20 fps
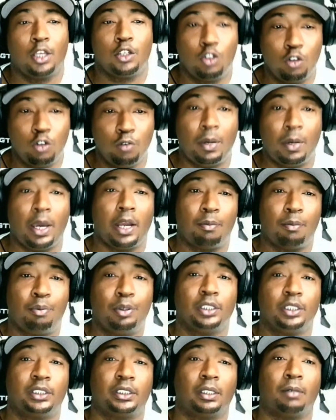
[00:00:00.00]
you better
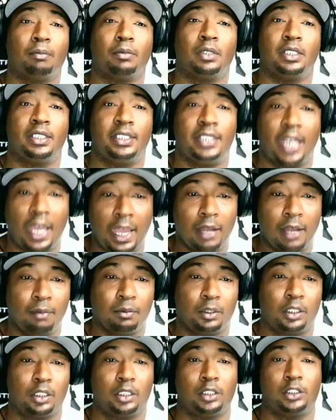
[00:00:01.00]
put some
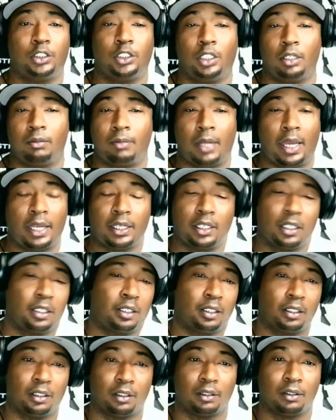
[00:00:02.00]
damn good shit back
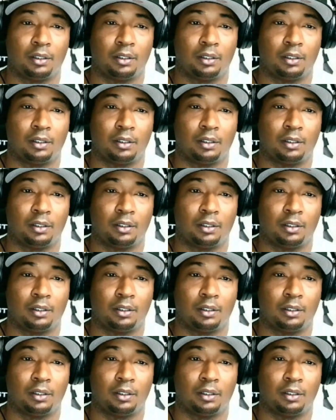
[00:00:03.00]
in there.